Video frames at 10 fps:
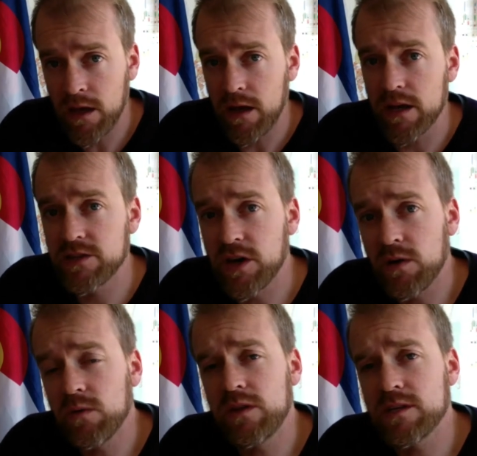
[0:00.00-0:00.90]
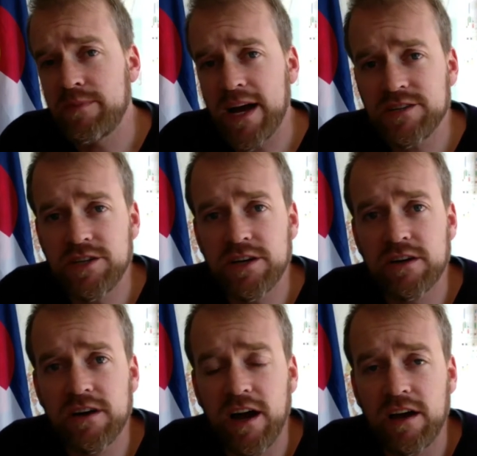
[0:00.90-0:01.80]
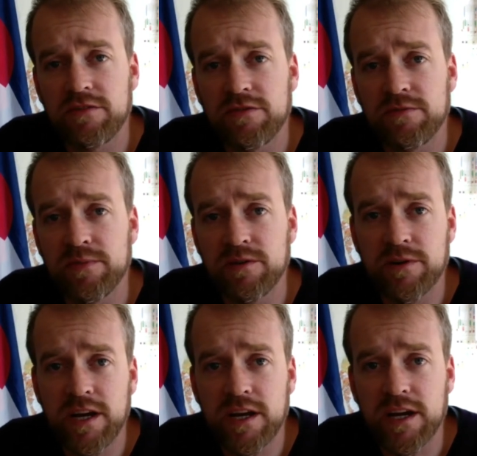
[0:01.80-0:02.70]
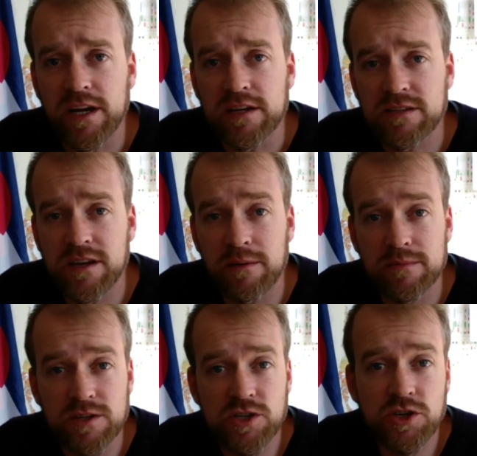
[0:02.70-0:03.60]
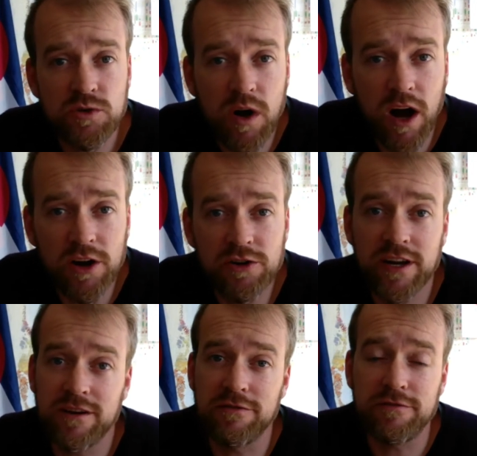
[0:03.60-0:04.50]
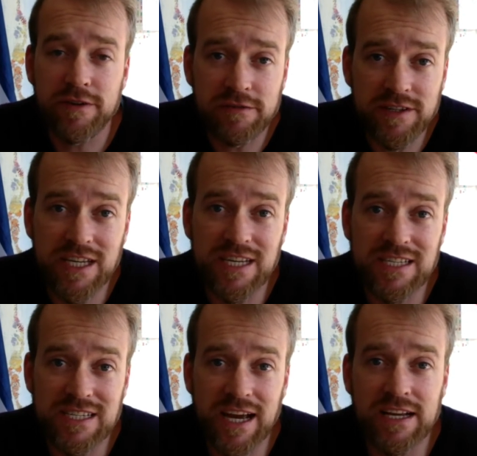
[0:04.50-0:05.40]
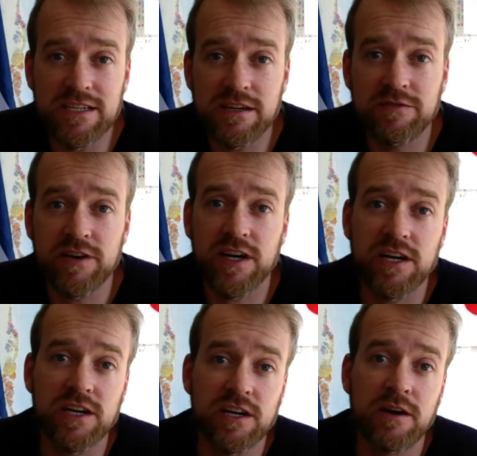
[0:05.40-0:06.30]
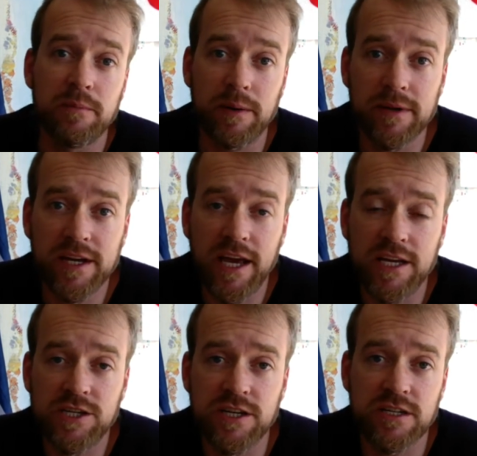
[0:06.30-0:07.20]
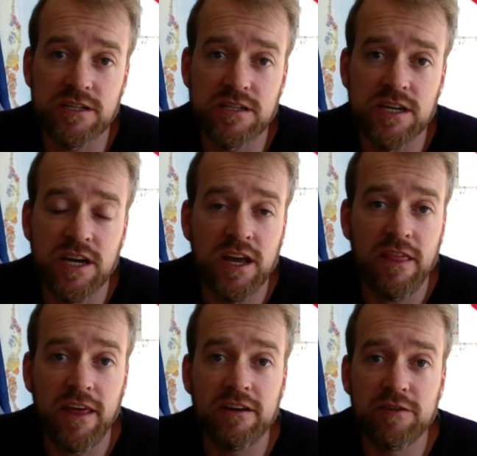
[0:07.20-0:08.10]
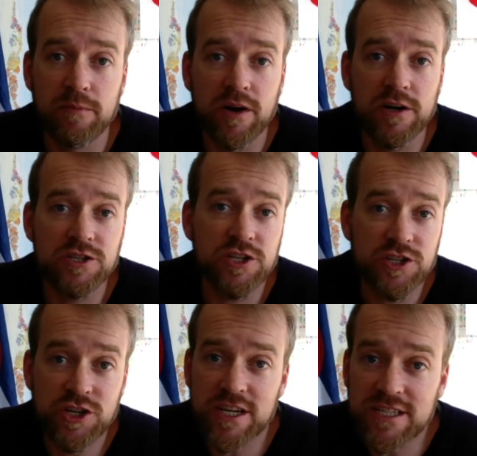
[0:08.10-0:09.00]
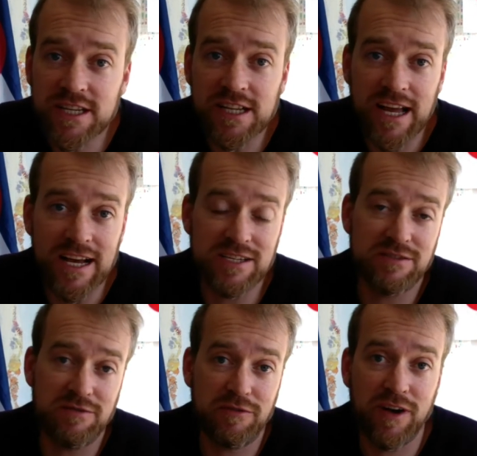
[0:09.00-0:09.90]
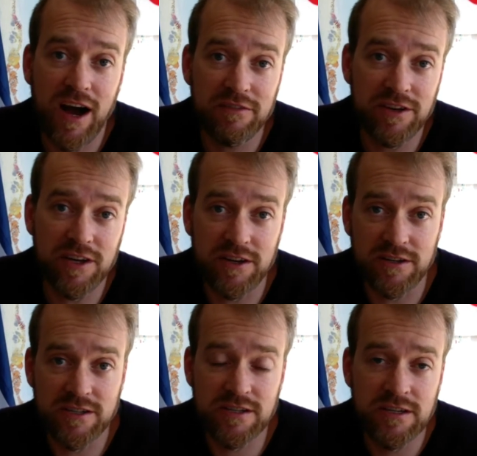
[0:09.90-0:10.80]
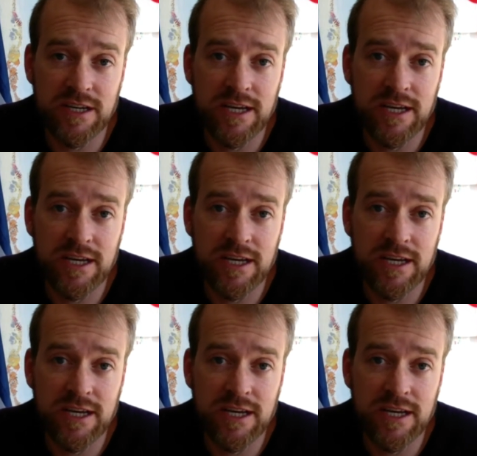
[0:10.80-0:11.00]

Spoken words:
And so this past year, I've been reading some 250 scientific publications that have emerged just in the last 5 years.